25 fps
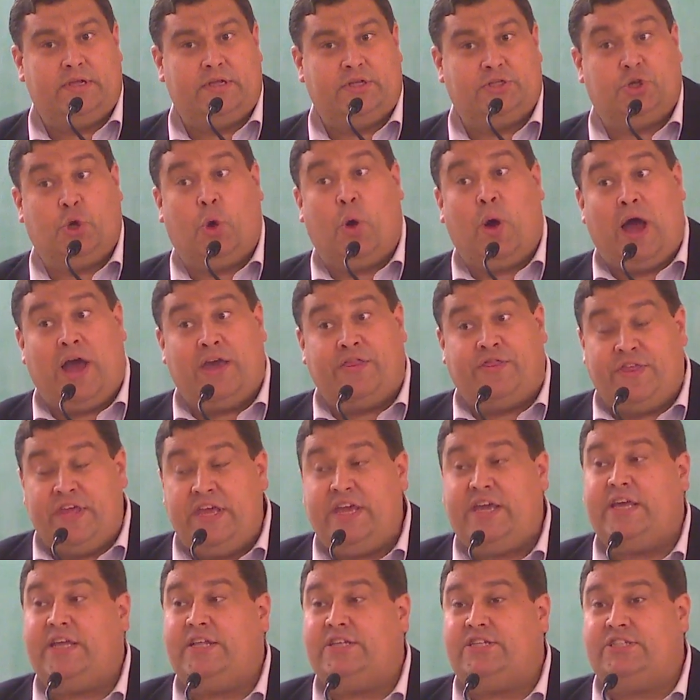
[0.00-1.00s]
So I
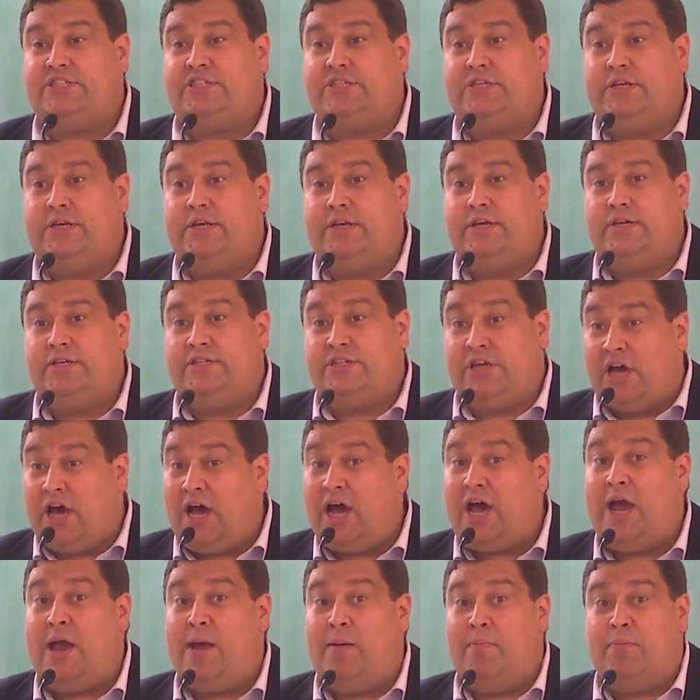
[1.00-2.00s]
think it's
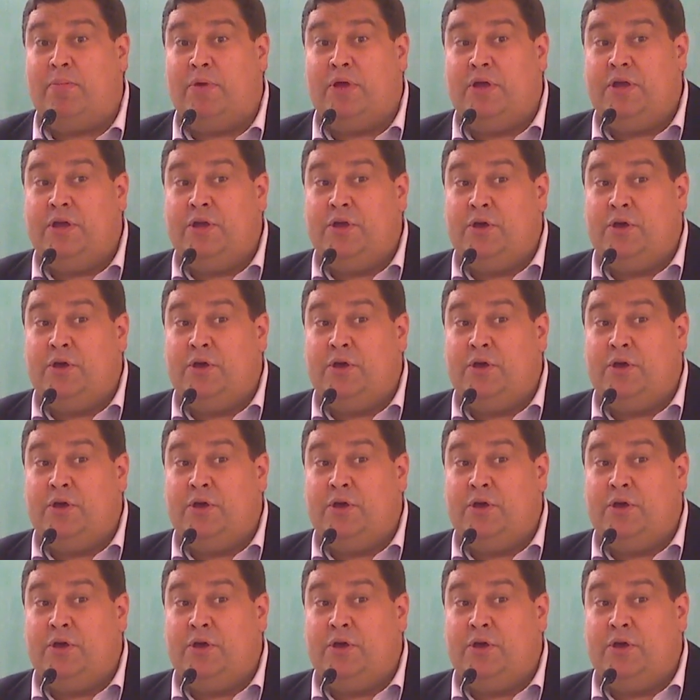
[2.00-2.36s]
time